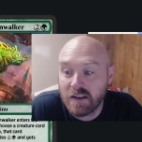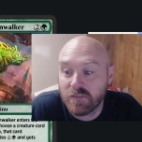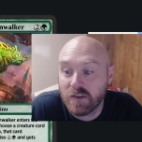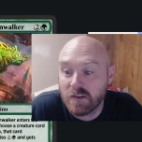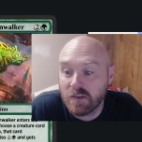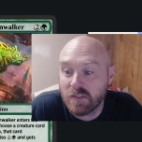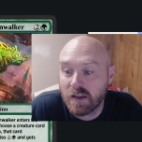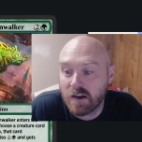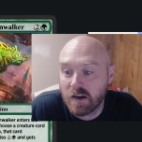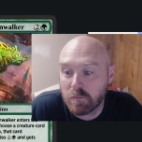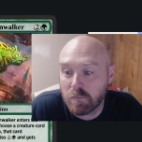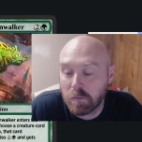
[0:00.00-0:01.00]
If you do, that
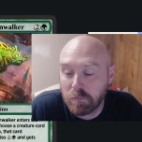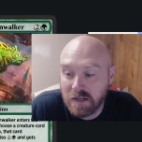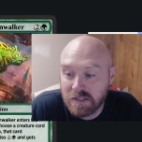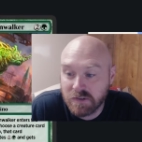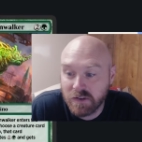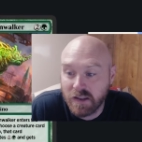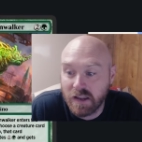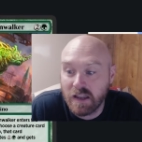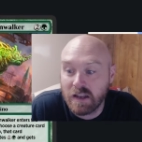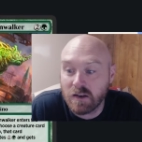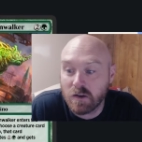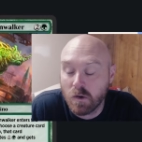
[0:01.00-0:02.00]
card perpetually
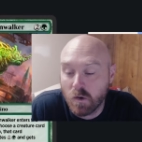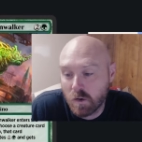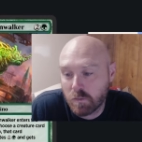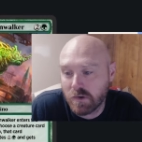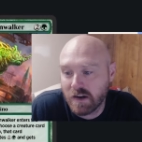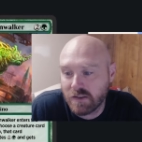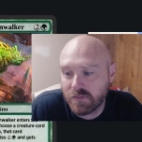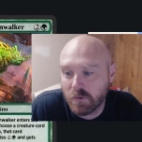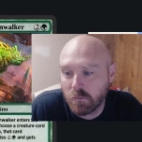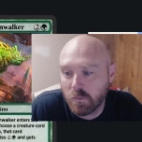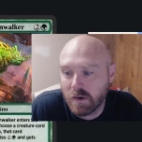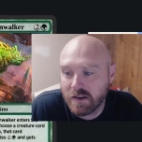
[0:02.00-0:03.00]
incorporates
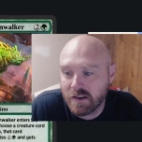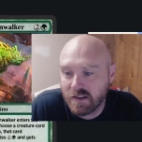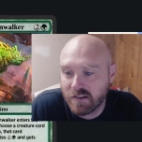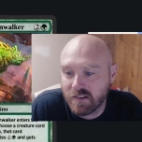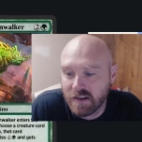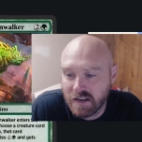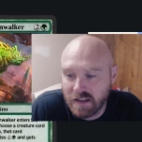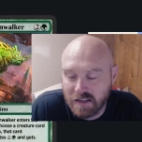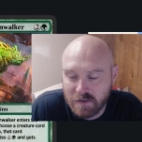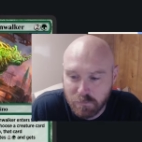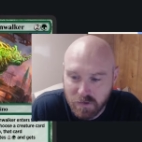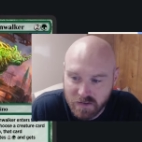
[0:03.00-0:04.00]
for 1 and a green and
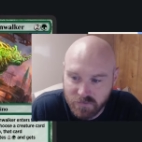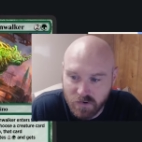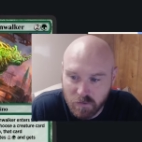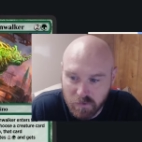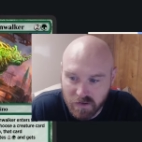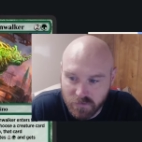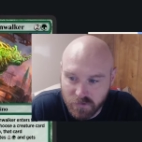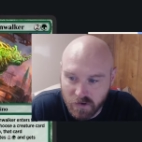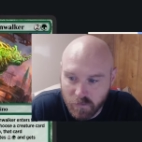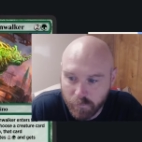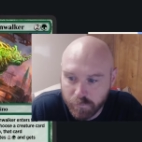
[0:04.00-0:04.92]
gets +4/+4.